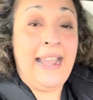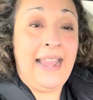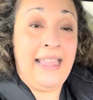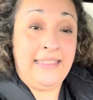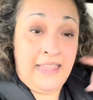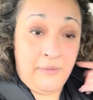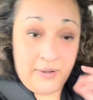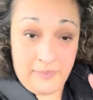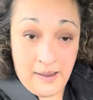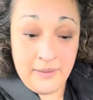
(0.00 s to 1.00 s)
And that would
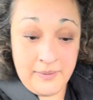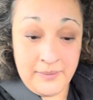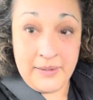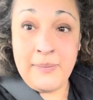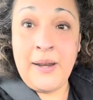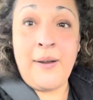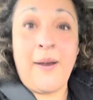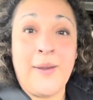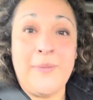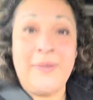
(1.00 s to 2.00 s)
have been an
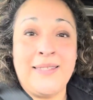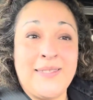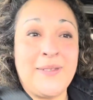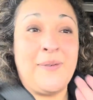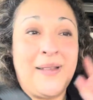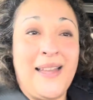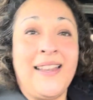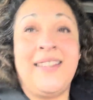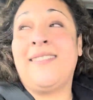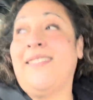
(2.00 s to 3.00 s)
argument. So I
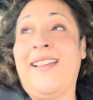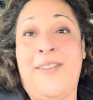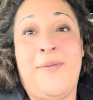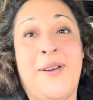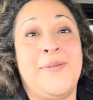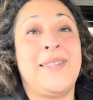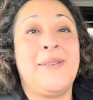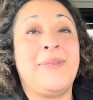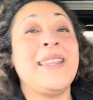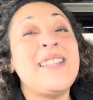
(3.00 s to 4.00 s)
need to learn how to work with
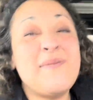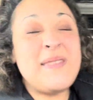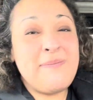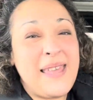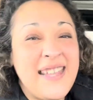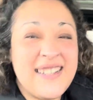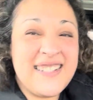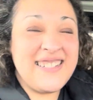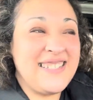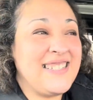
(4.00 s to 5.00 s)
him a little bit better.
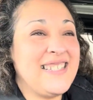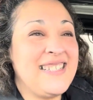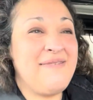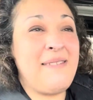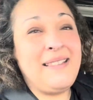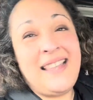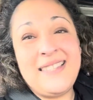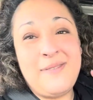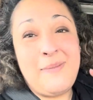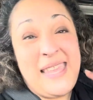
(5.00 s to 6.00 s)
Maybe less
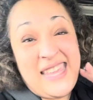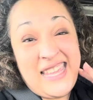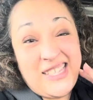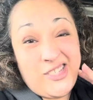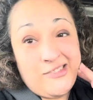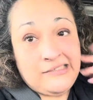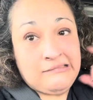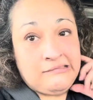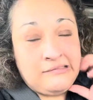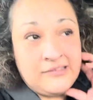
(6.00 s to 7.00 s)
of a bitch.
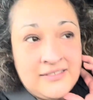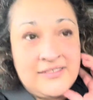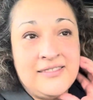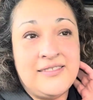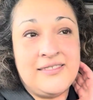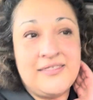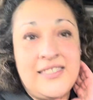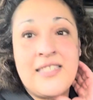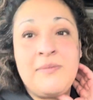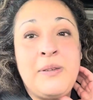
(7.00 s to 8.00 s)

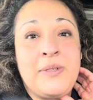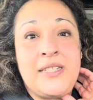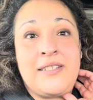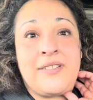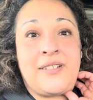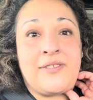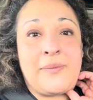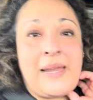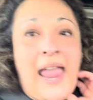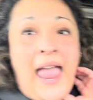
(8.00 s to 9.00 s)
That's gonna be really difficult for me.